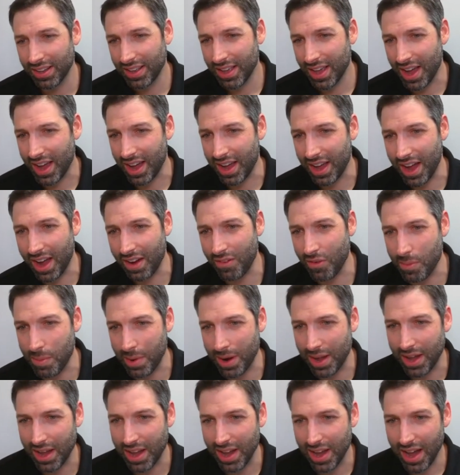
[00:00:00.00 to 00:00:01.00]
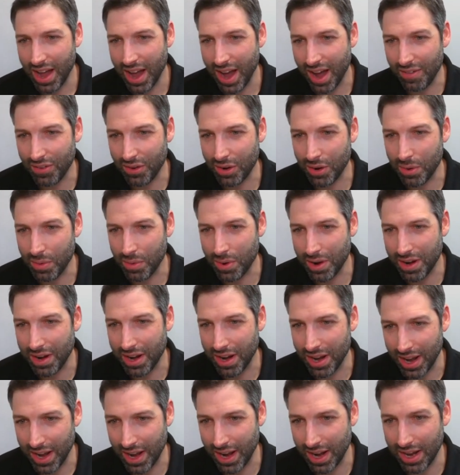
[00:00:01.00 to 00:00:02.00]
Hey, everybody, have a good
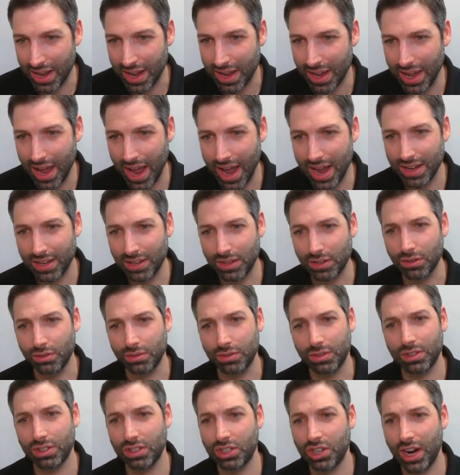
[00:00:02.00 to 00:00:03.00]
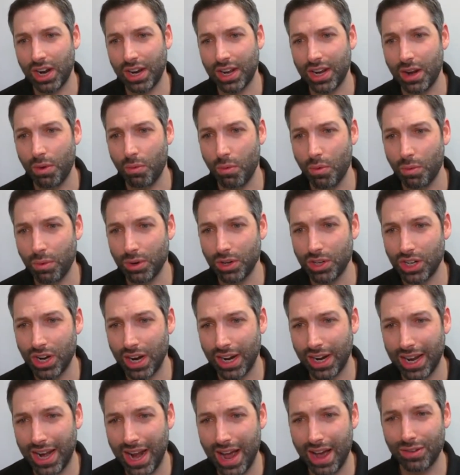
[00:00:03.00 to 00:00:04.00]
one. Andy, hey, you're checking in when we're
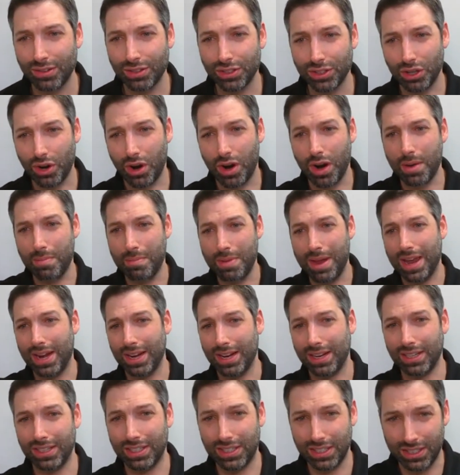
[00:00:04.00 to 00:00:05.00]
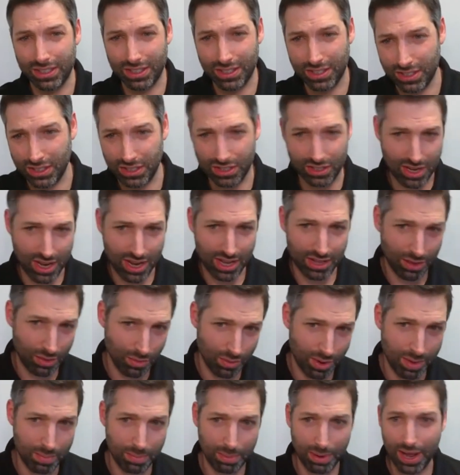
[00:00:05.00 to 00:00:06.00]
checking out. Sorry, man. Just hit the
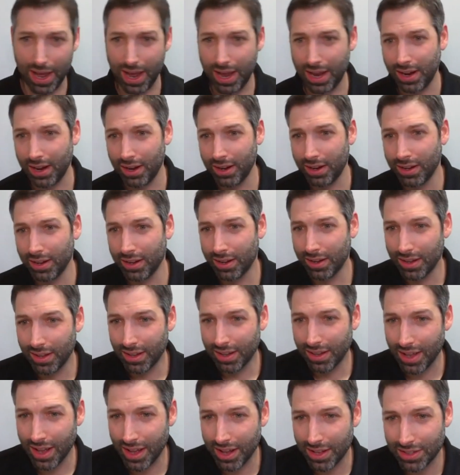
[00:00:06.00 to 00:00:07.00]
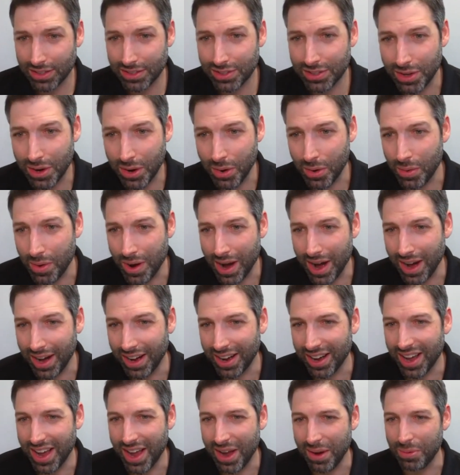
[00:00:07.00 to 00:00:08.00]
replay. So,
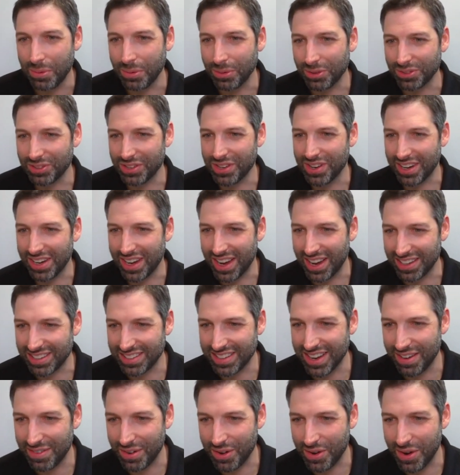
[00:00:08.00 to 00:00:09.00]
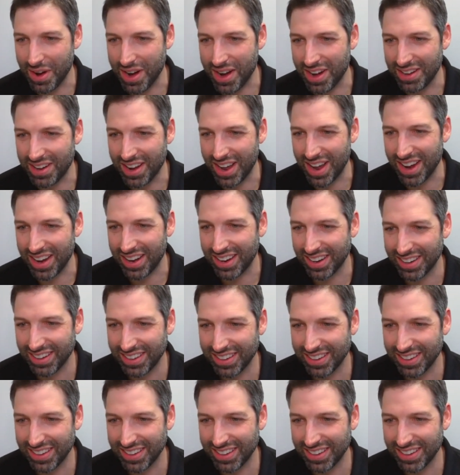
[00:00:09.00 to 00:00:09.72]
hey, we'll see you guys. Have a great day.